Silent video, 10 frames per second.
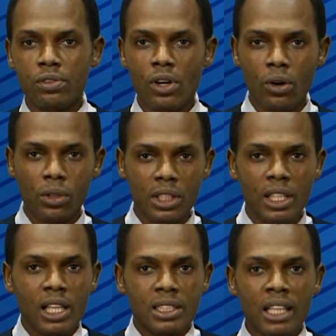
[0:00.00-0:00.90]
us.
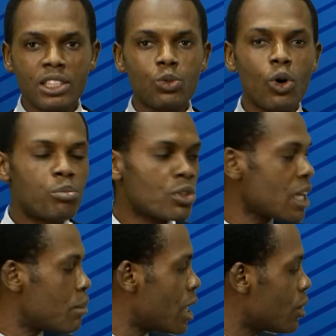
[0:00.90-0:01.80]
That is what brought
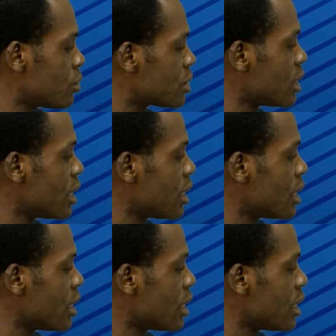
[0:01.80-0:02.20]
about